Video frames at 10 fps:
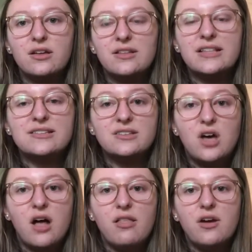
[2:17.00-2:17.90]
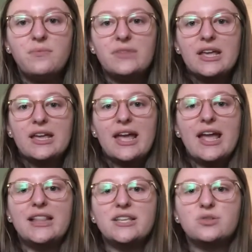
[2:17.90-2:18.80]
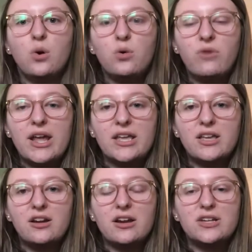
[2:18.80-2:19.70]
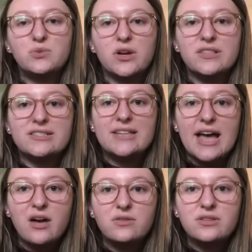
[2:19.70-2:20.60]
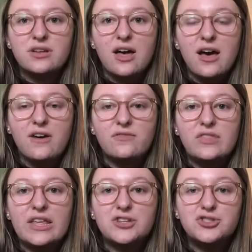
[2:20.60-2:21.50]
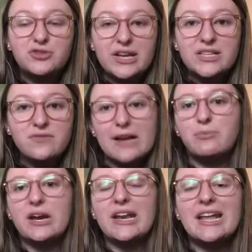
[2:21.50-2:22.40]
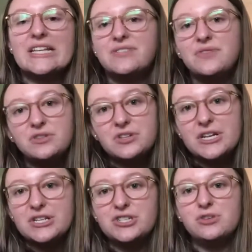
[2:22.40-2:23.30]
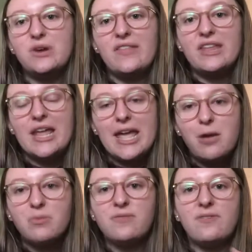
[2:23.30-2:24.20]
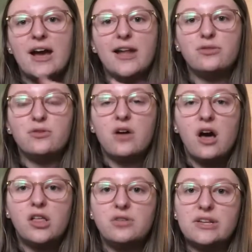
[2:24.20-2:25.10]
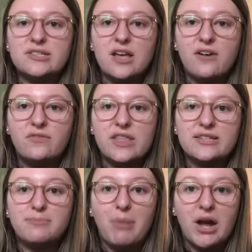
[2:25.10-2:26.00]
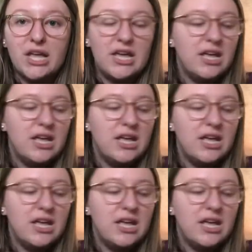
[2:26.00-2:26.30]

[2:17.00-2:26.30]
This is hollow. And this hole right here is where the sound of the strings vibrating is filtered into and then amplified through the hollowness of this body.